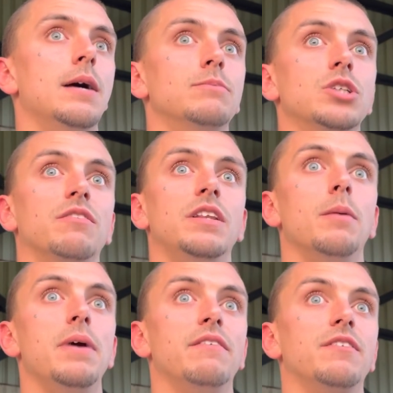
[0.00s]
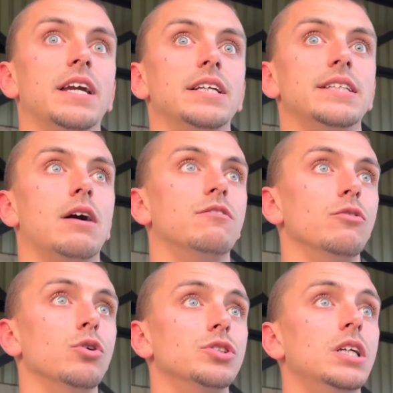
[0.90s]
So I think the main thing is now
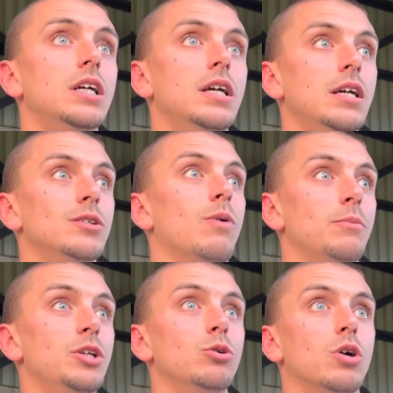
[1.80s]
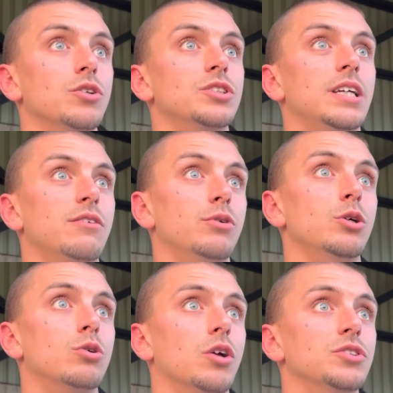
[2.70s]
for us, is when we do concede, if we
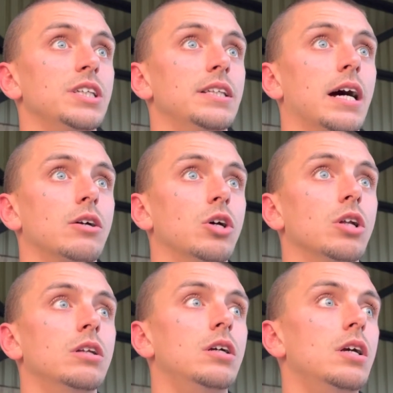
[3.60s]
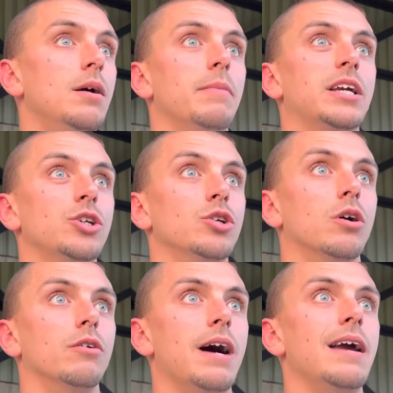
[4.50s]
do concede that goal, making
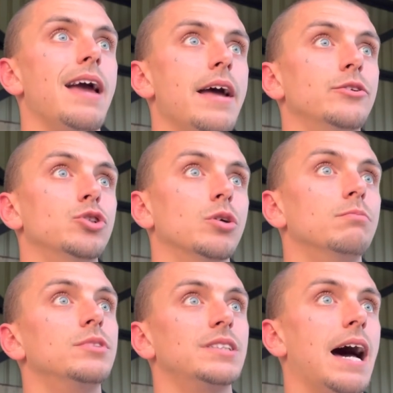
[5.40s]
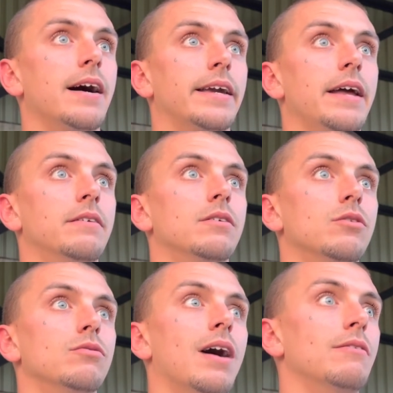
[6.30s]
sure, right, heads up, start again,
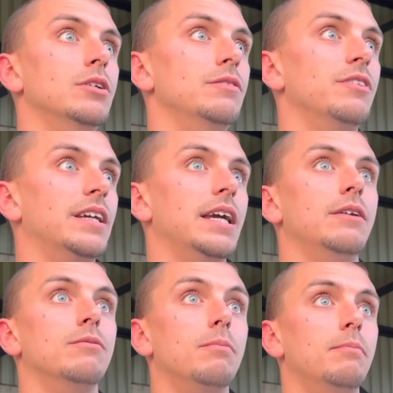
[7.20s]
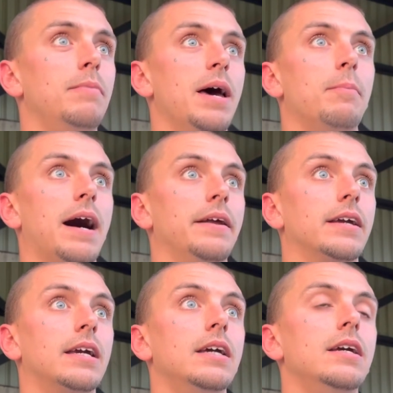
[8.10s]
rather than thinking a bit of
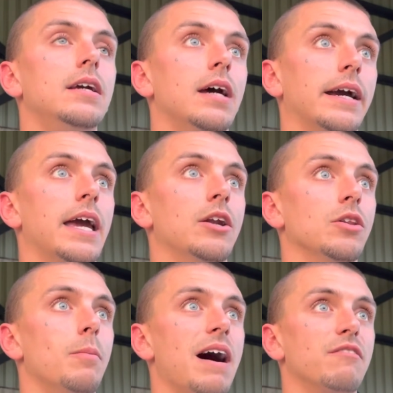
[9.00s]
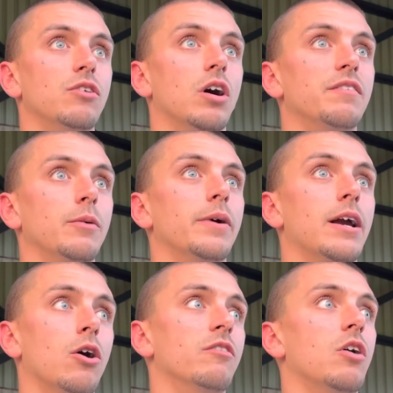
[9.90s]
panic and getting on the back foot. I think we
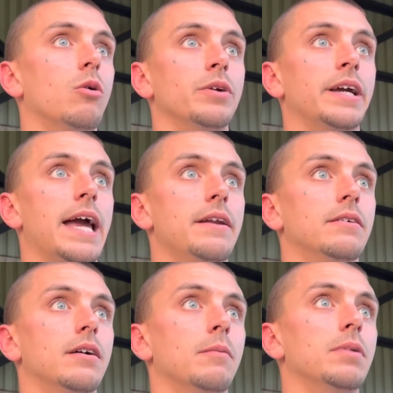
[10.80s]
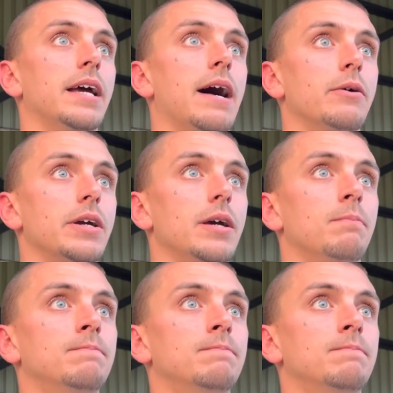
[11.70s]
go forward again and play our game.